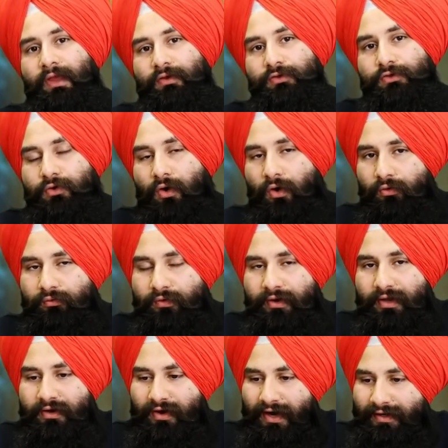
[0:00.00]
You
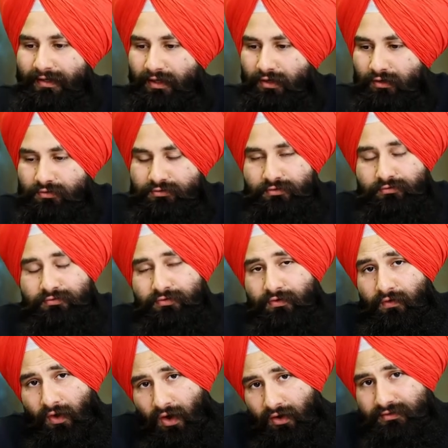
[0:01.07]
already write a lots of
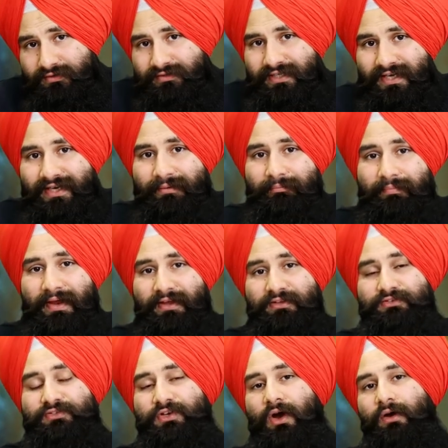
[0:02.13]
content
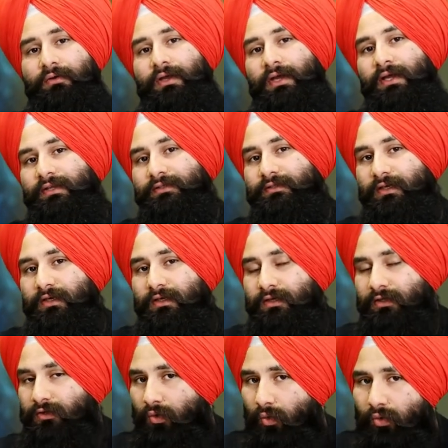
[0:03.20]
based on the
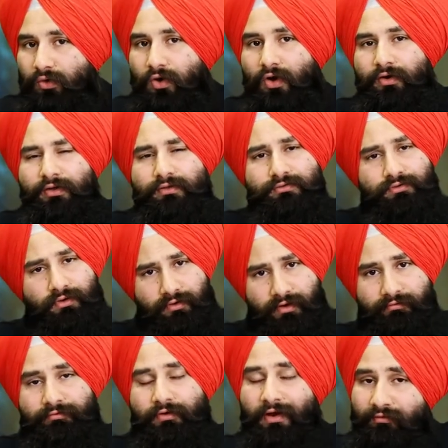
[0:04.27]
cold audience, or
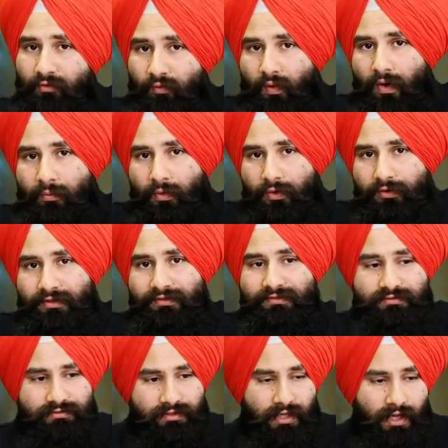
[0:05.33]
if you have a warm
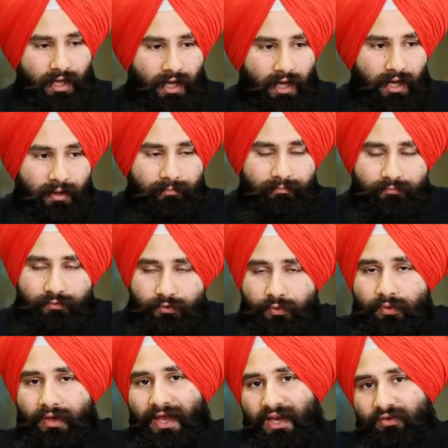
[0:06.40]
audience,
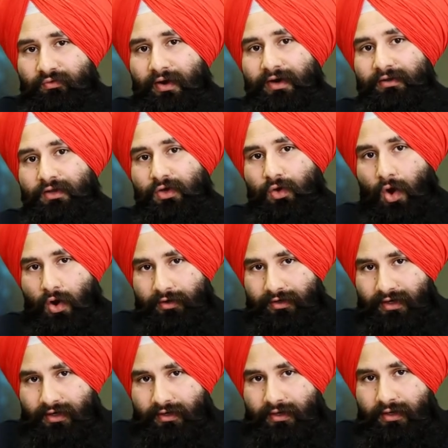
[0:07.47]
you can write the
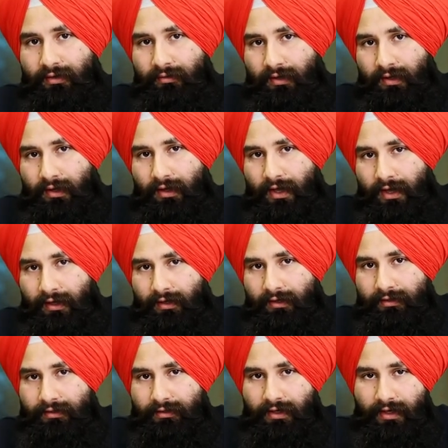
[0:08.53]
content
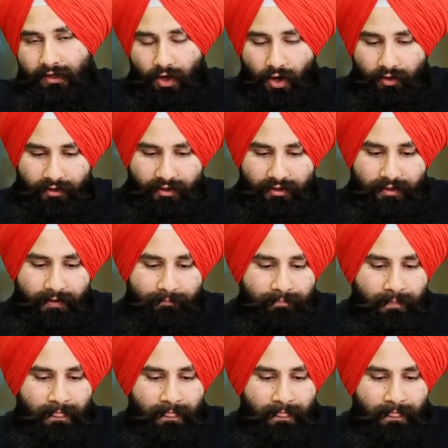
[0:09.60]
accordingly.